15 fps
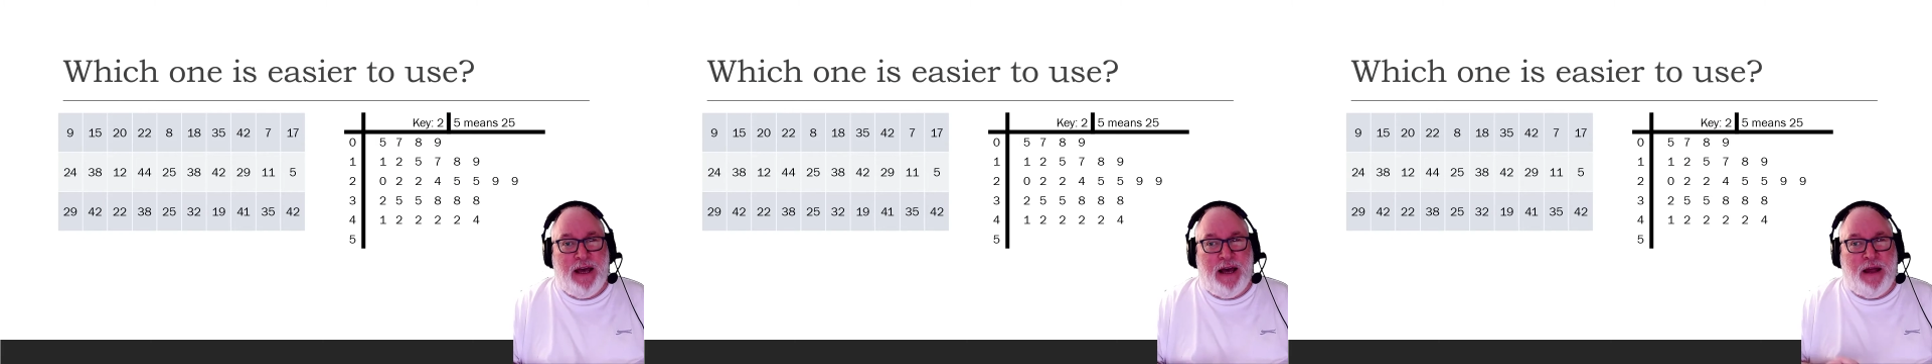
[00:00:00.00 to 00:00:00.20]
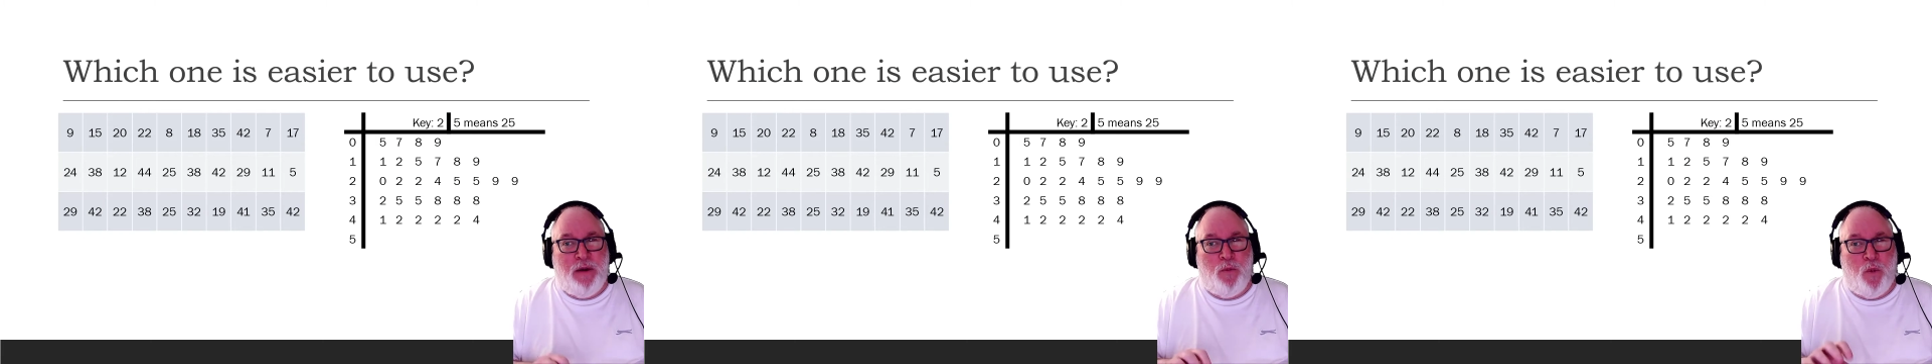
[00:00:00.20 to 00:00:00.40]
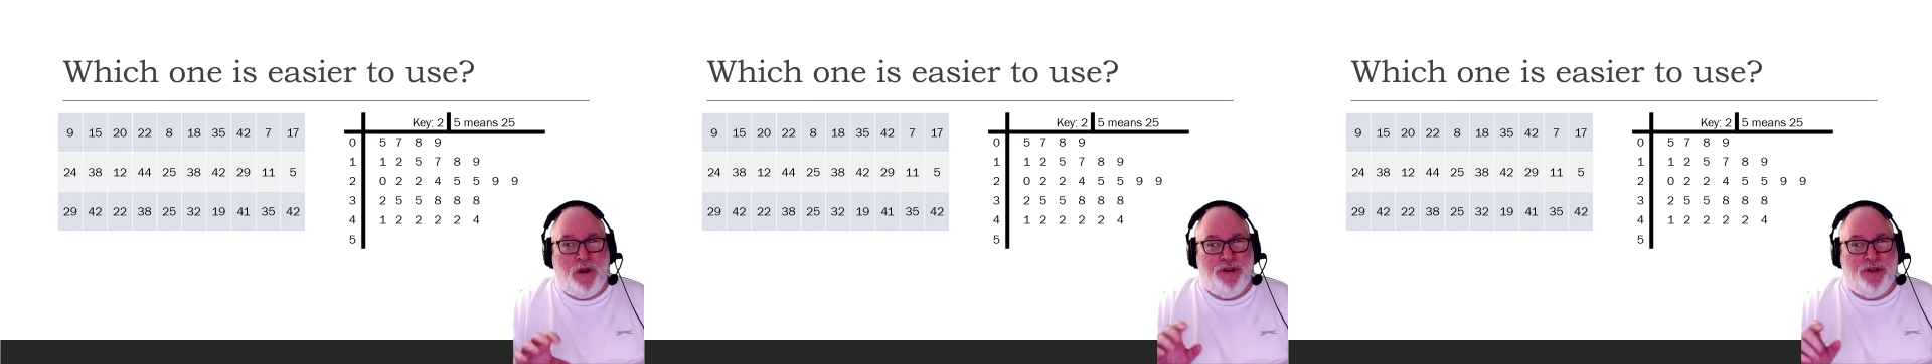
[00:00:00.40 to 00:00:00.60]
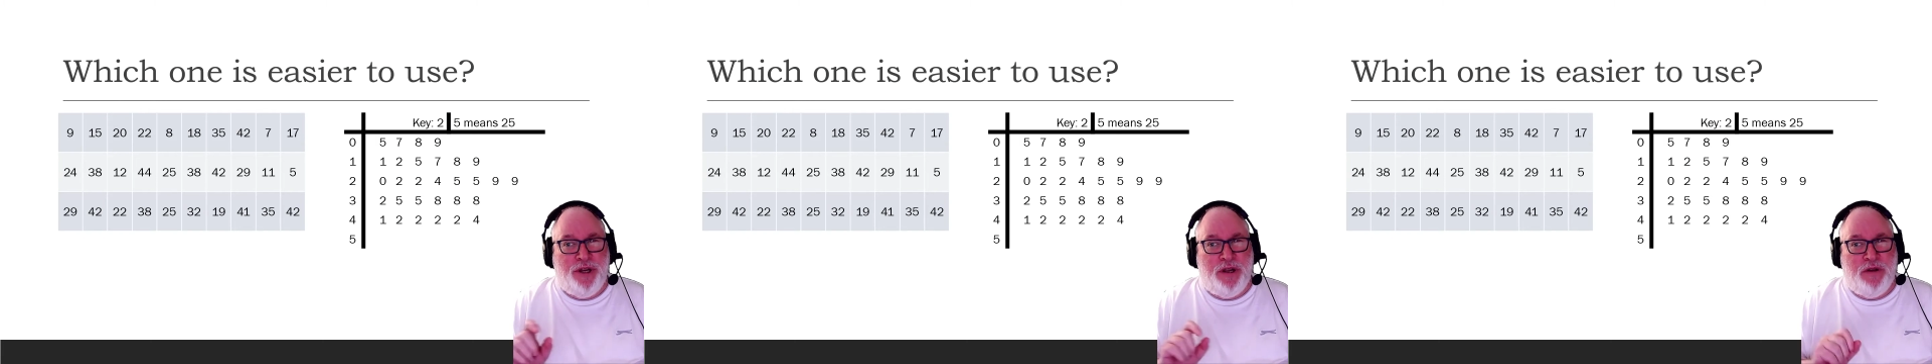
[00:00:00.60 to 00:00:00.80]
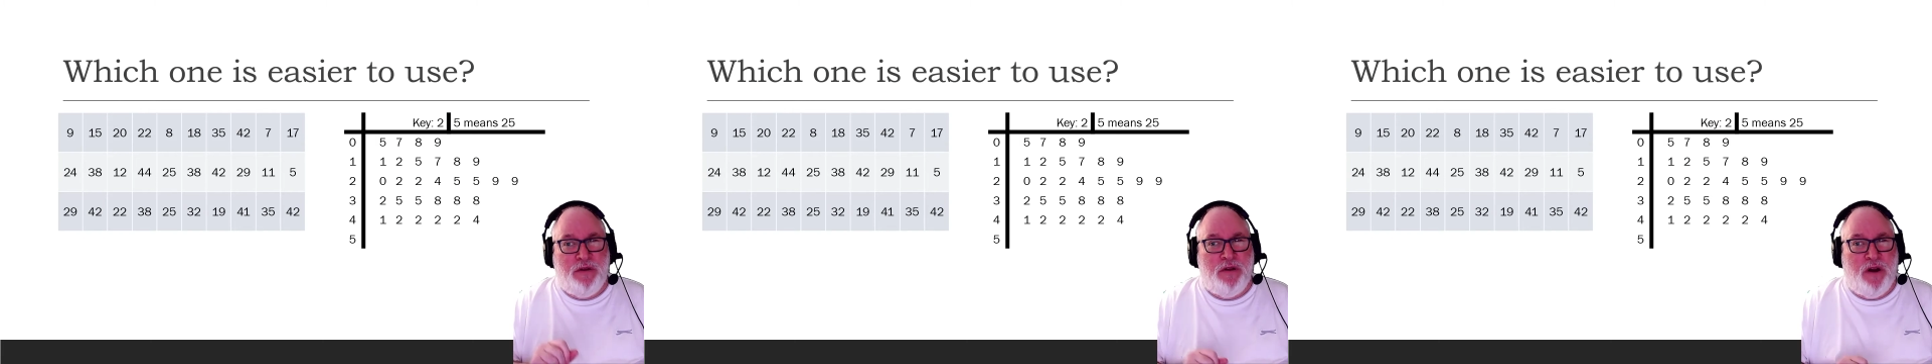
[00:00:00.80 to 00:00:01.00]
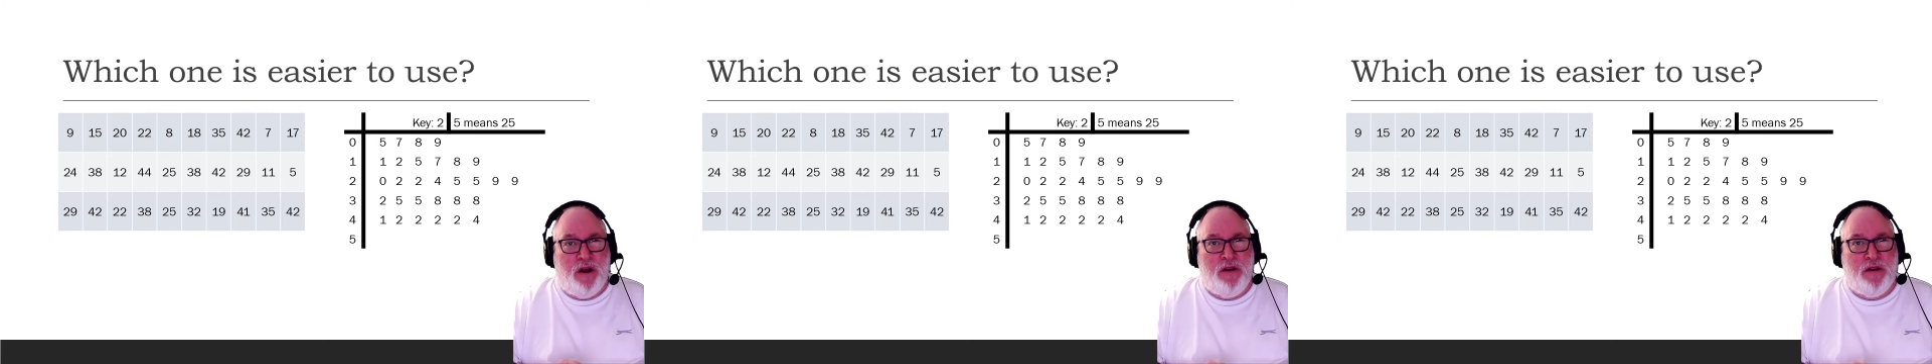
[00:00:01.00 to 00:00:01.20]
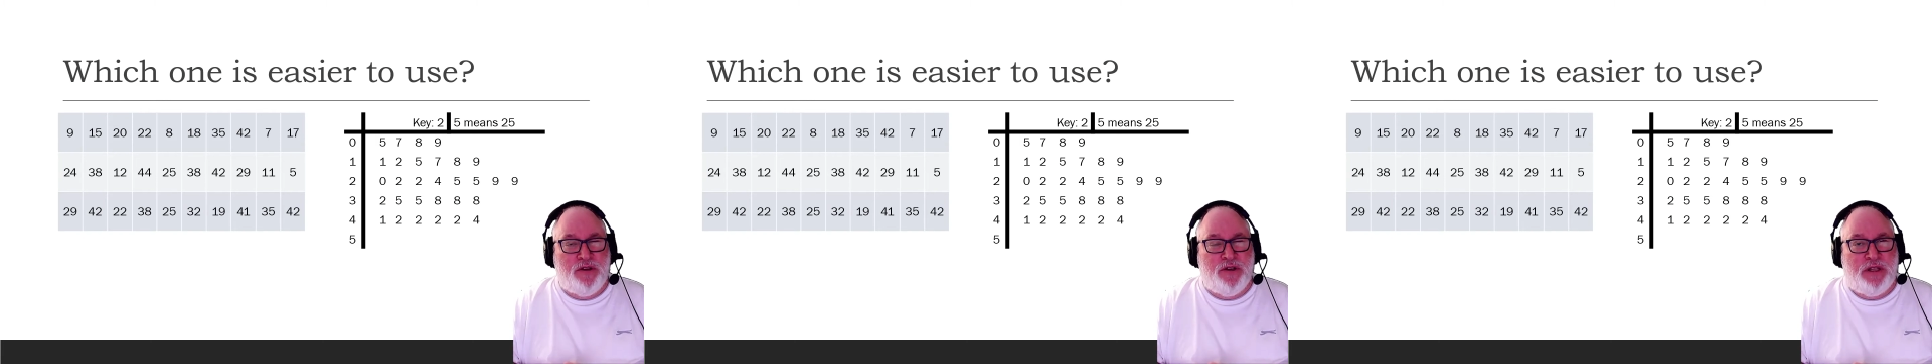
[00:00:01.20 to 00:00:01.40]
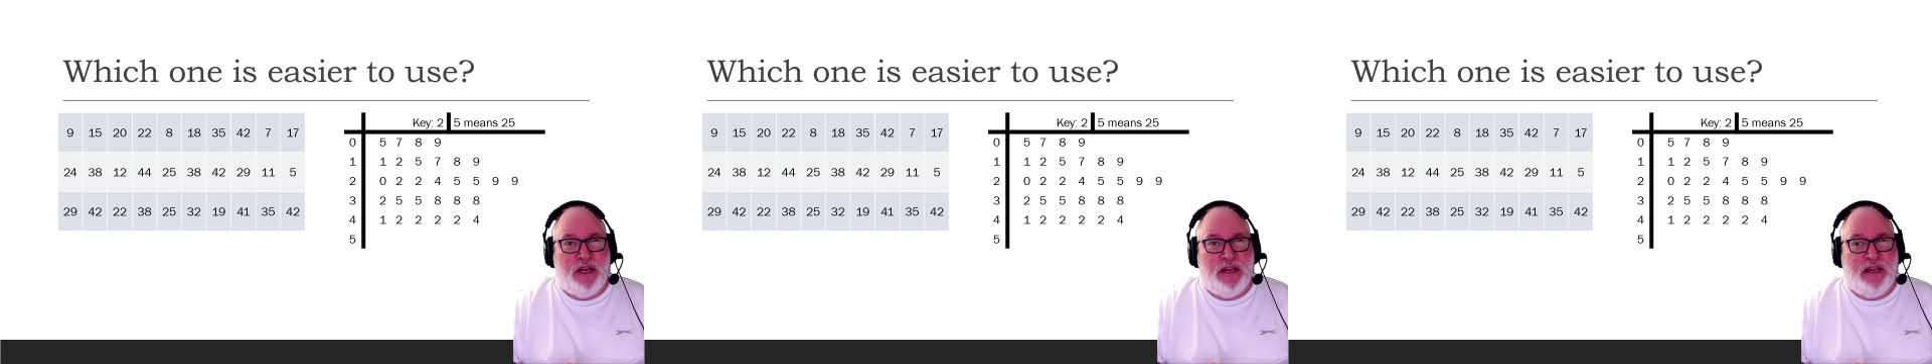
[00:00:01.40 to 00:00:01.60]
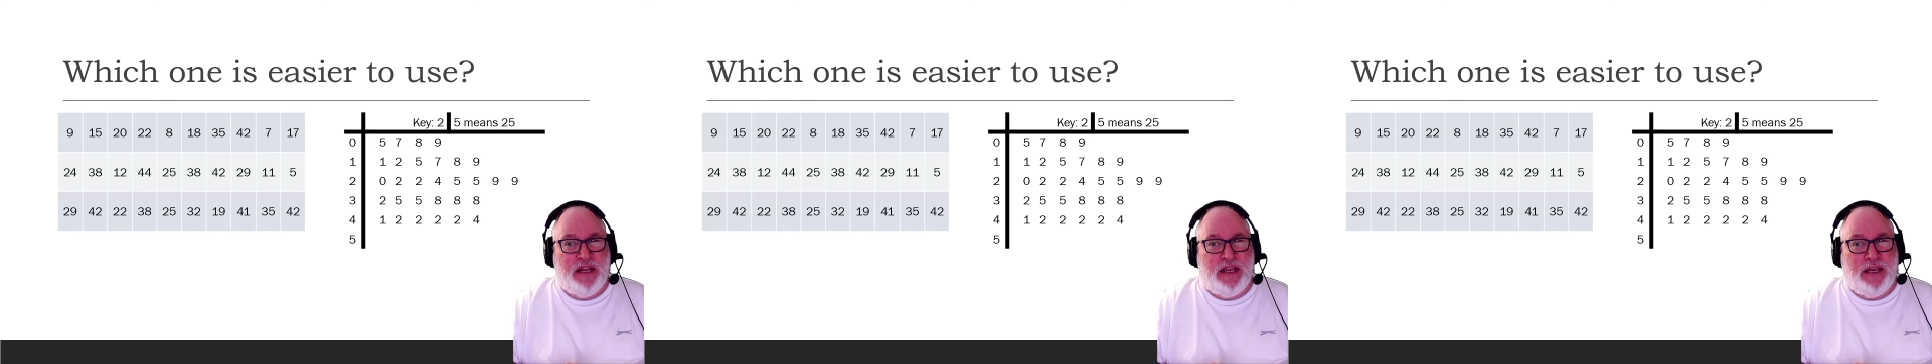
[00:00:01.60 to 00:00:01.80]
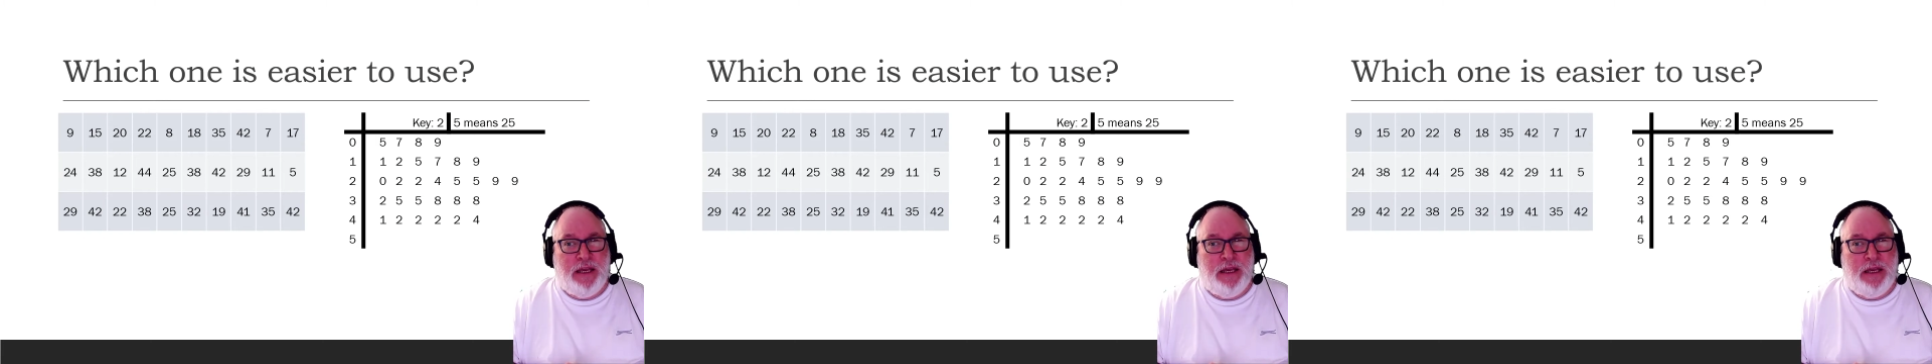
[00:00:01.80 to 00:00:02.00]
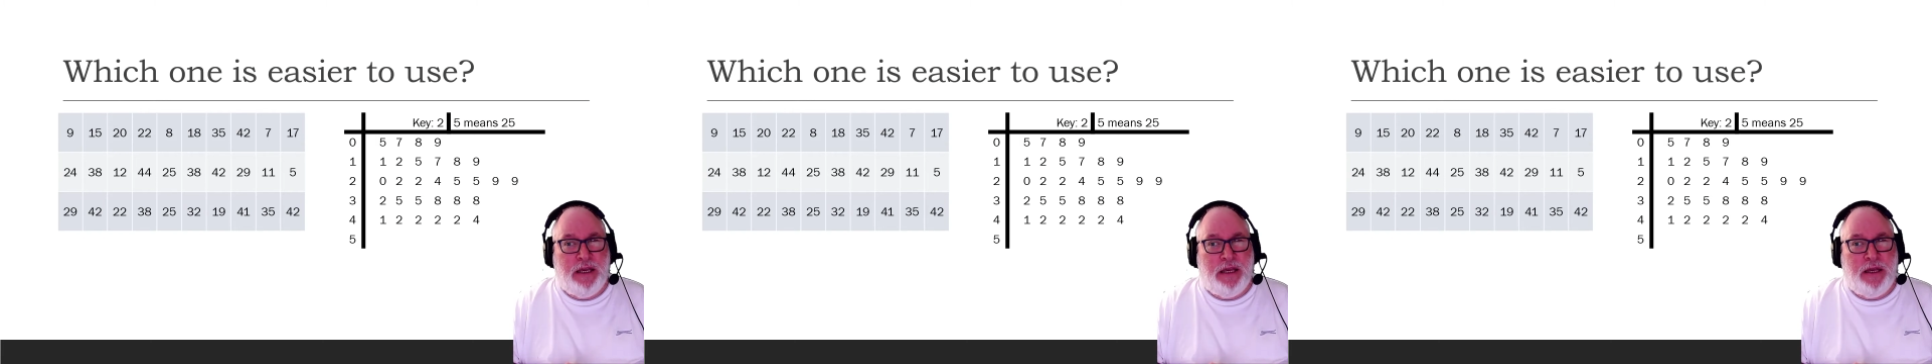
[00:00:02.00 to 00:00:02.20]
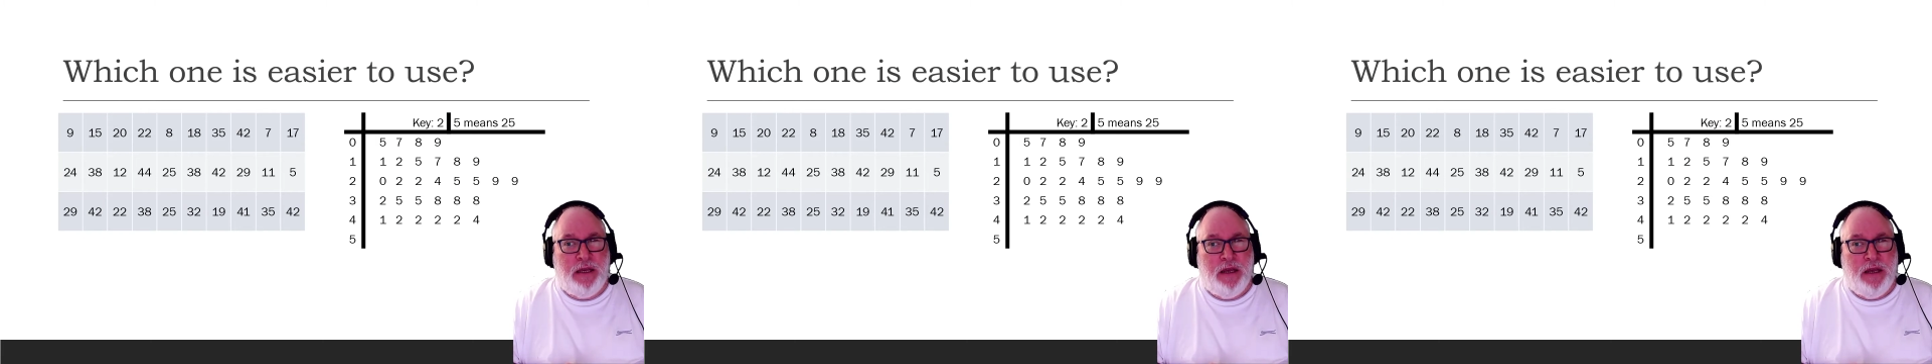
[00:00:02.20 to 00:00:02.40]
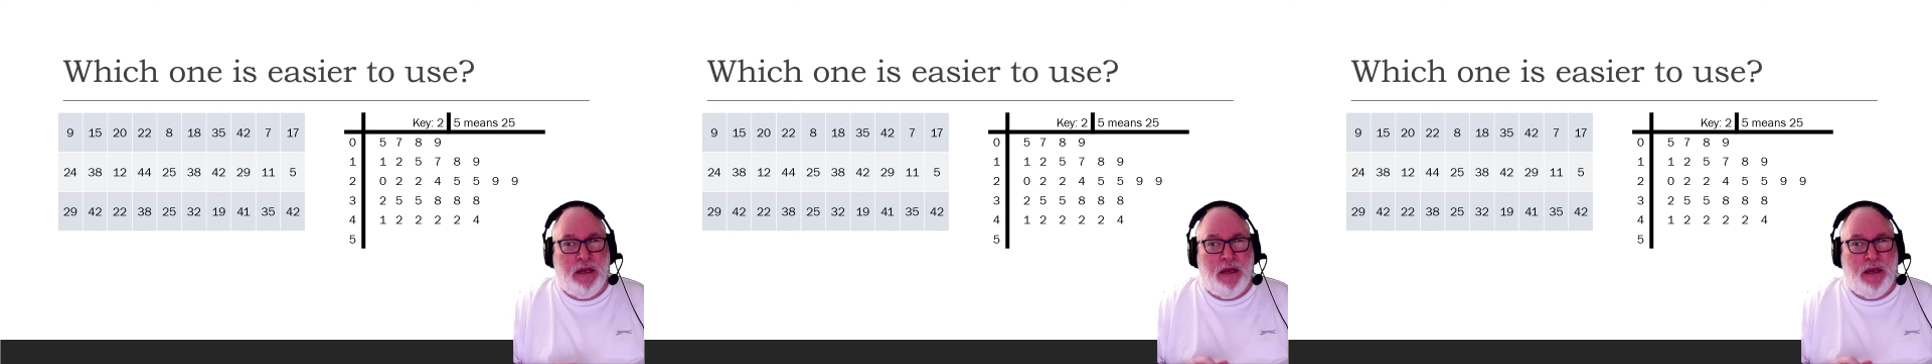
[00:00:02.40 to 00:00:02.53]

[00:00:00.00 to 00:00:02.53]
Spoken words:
And once you understand the key,